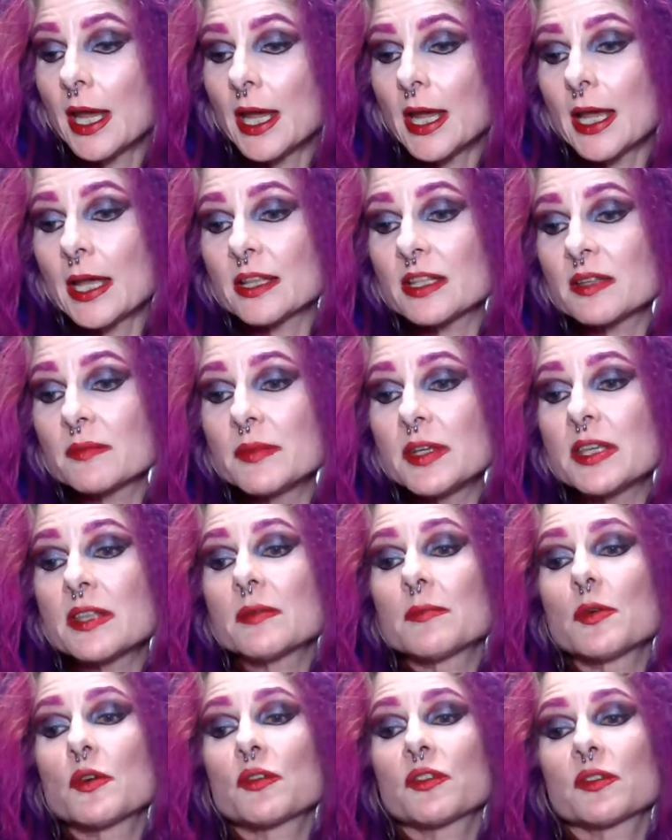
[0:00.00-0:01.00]
And to me, the
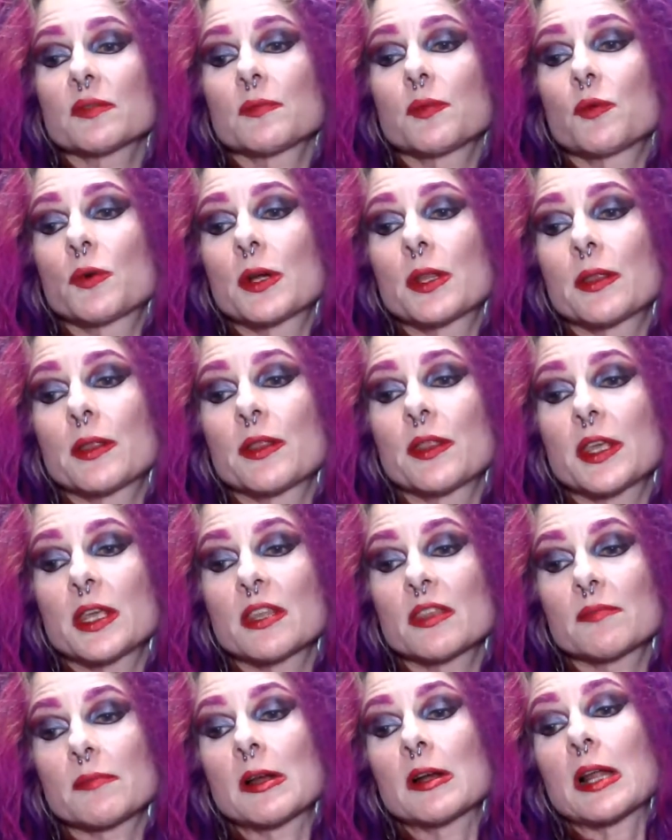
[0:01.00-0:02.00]
most important
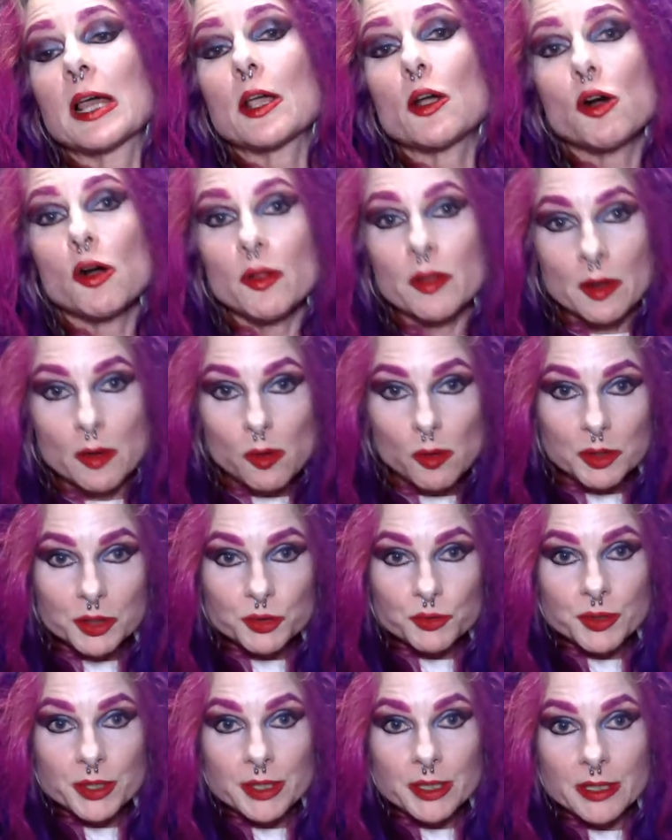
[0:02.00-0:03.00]
things, what I call the holy
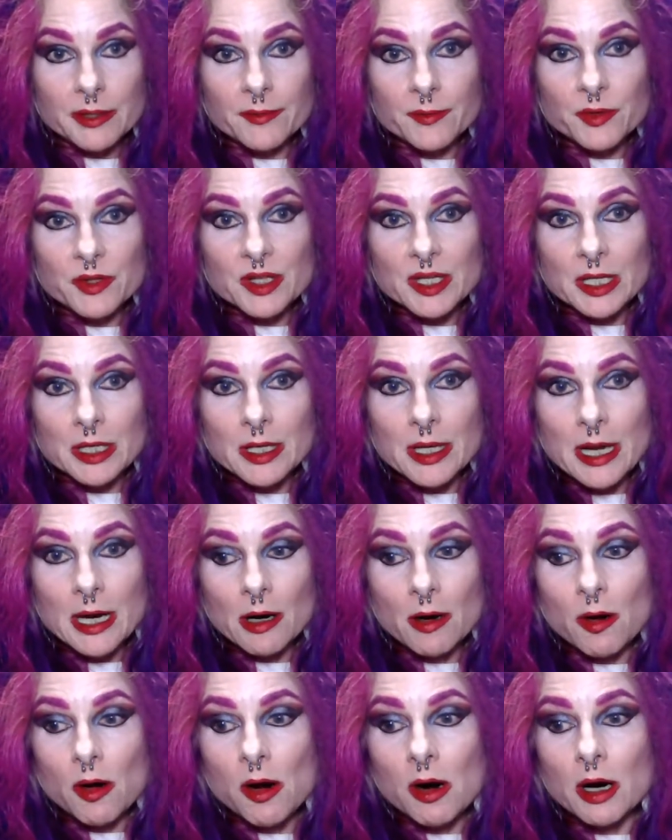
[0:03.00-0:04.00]
trinity for
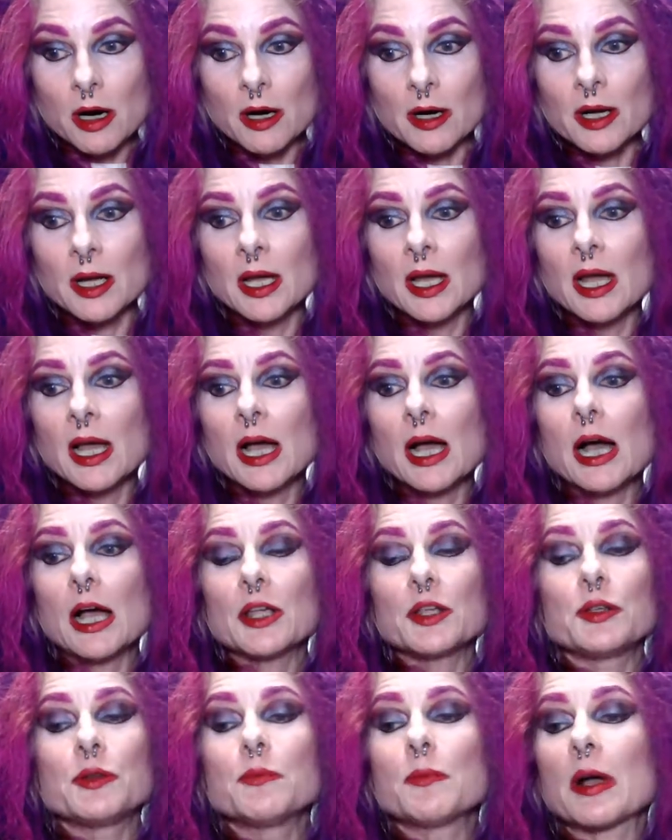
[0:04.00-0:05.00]
skincare, are
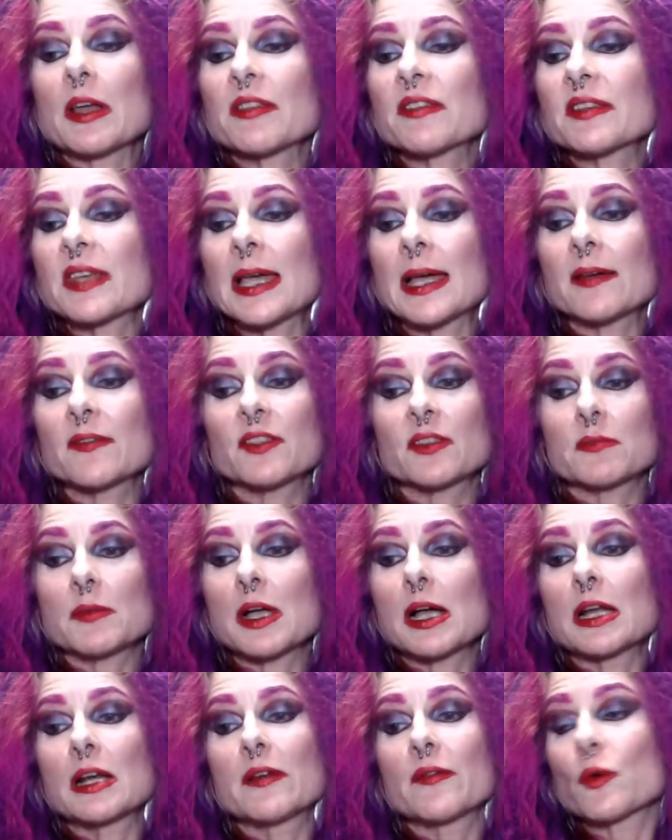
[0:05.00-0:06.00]
you must have some
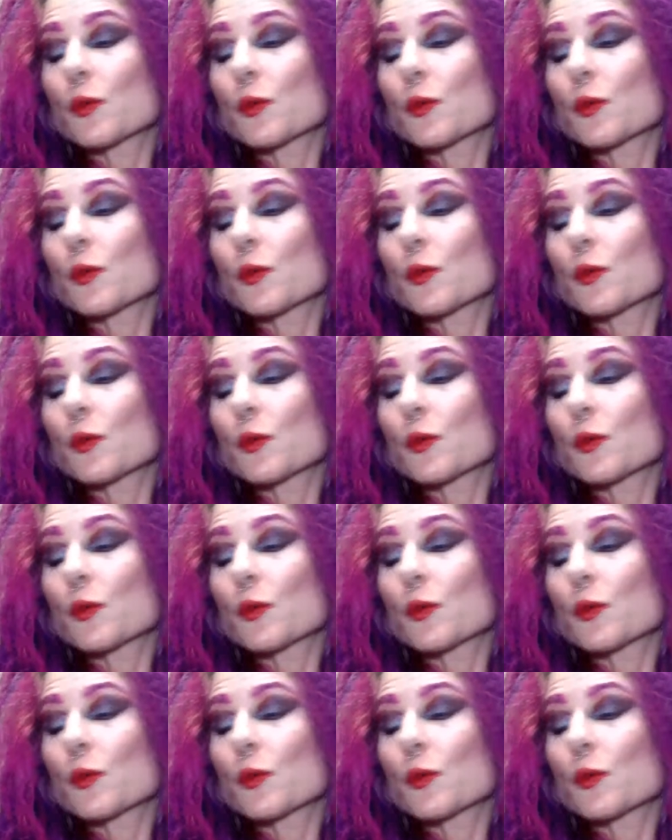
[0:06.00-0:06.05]
kind of a